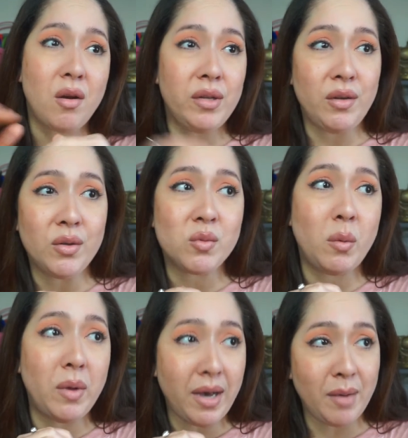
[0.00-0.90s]
only knows what
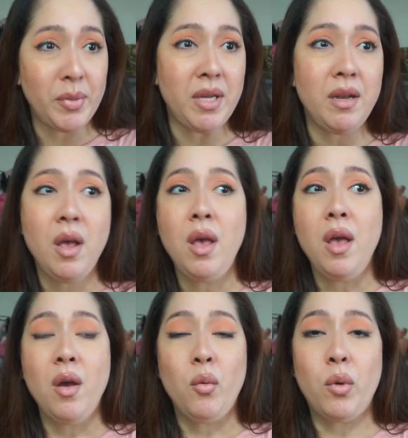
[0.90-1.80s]
will happen.
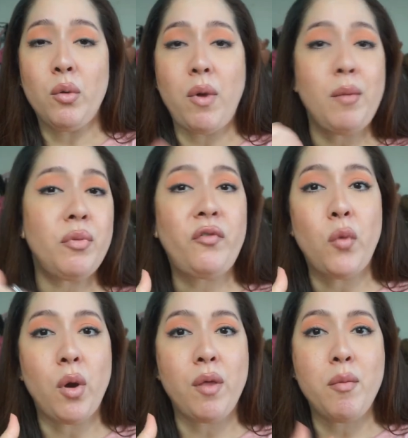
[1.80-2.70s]
We're right
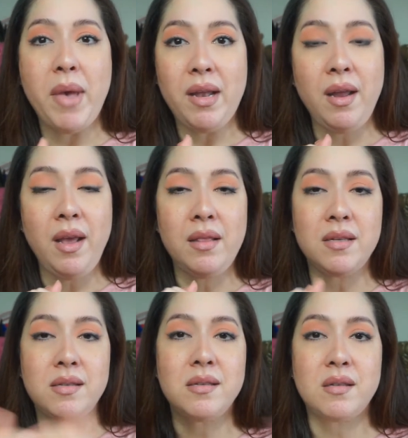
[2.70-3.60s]
before the mandate.
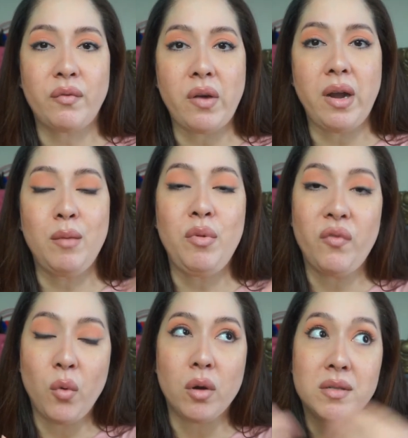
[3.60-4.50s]
This is the Saturday
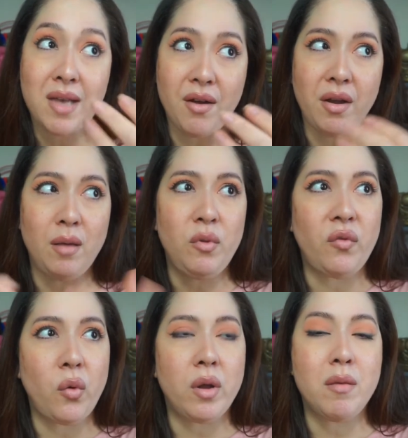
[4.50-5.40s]

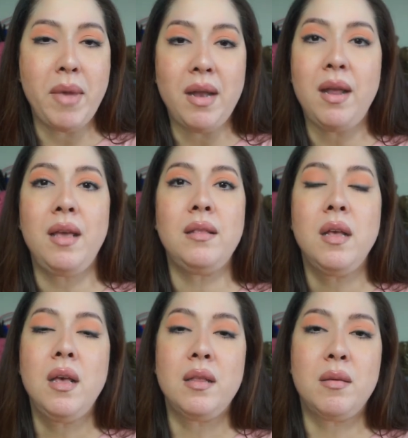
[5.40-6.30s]
before the mandate.
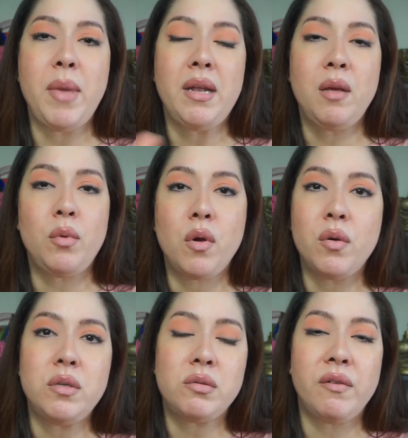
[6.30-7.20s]
The mandate will go
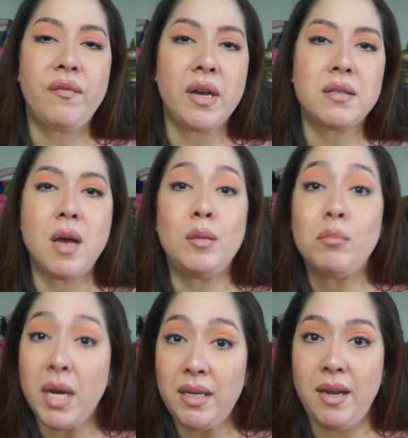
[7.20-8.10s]
into effect on
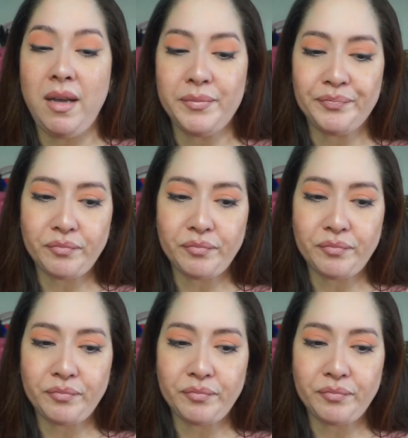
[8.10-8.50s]
Monday,